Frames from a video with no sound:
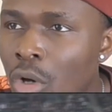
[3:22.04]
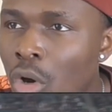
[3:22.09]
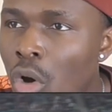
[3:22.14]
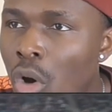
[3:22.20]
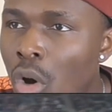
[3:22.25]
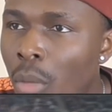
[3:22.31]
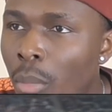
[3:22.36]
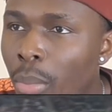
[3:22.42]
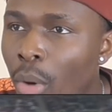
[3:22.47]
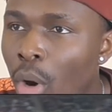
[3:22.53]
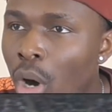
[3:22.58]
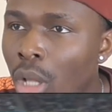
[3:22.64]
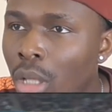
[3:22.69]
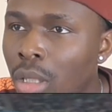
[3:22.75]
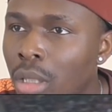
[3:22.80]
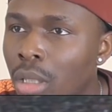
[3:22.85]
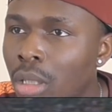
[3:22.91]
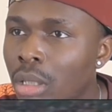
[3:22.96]
Oh,
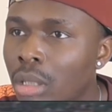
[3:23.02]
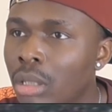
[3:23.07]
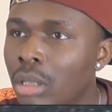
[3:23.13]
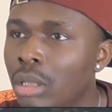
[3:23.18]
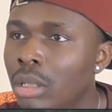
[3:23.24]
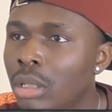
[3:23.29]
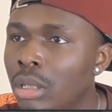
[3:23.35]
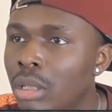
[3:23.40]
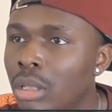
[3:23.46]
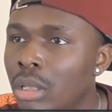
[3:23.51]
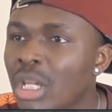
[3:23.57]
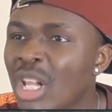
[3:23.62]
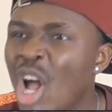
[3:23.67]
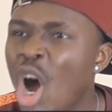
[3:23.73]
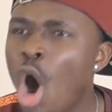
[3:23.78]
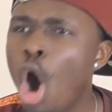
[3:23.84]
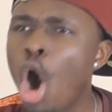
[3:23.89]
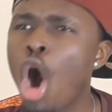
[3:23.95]
ball.
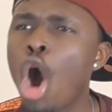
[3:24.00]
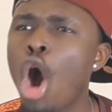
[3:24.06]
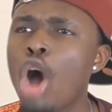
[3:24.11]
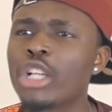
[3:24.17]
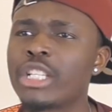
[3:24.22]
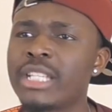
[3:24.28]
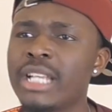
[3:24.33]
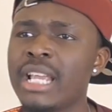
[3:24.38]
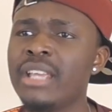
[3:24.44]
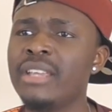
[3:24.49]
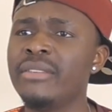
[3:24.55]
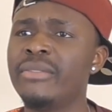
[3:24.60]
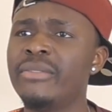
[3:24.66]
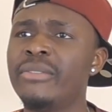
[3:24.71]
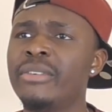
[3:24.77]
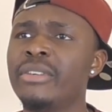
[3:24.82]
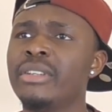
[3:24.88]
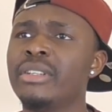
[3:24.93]
Oh,
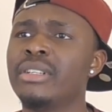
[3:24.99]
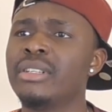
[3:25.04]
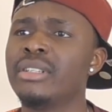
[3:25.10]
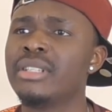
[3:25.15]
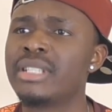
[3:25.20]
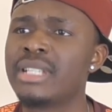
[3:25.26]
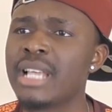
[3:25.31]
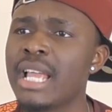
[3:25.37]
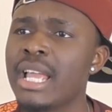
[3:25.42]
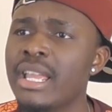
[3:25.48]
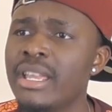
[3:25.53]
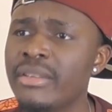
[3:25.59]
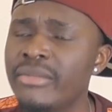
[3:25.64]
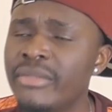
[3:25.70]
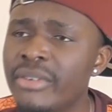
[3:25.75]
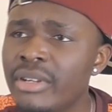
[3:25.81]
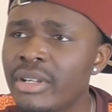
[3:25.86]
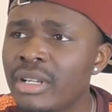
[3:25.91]
save.
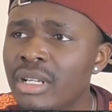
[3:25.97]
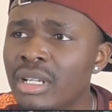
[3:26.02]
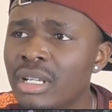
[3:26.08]
Save.